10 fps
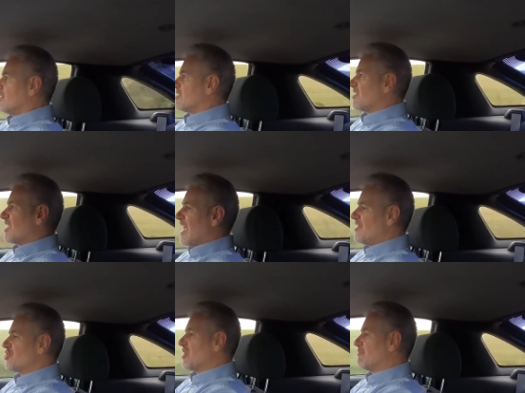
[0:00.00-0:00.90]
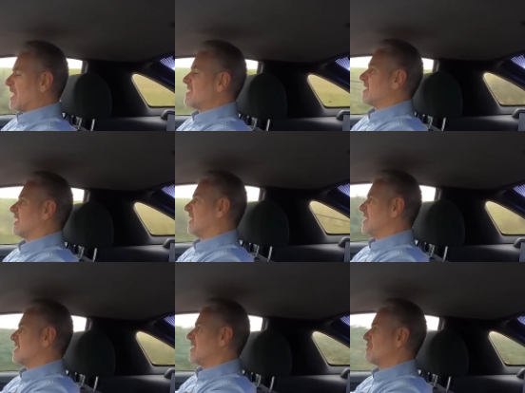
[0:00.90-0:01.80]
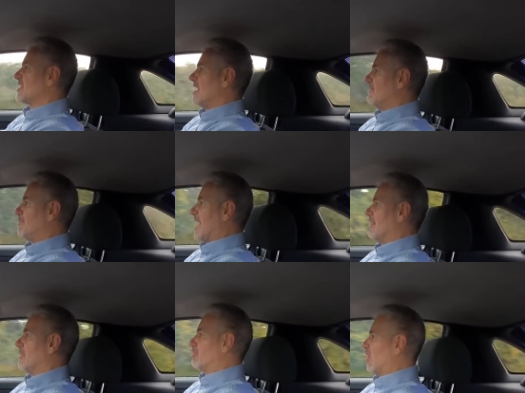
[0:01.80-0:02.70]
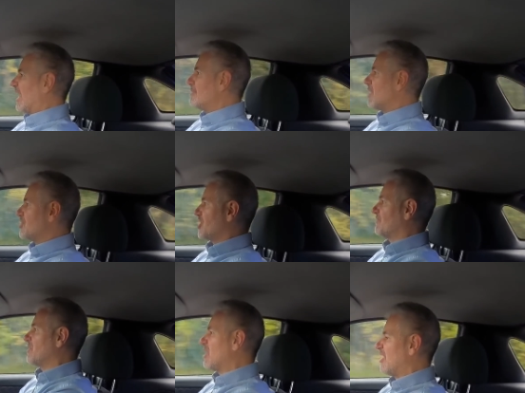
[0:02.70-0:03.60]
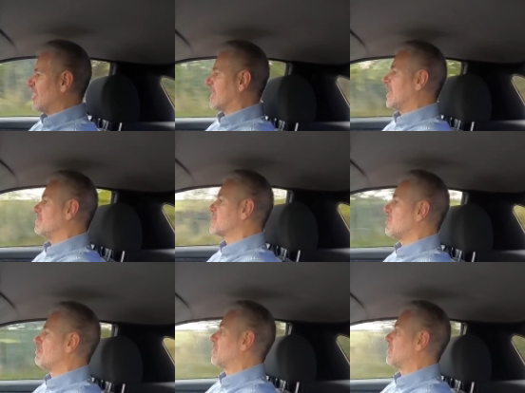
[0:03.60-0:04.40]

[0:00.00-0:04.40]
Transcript: so the engine basically seems to have power pretty much everywhere. It keeps on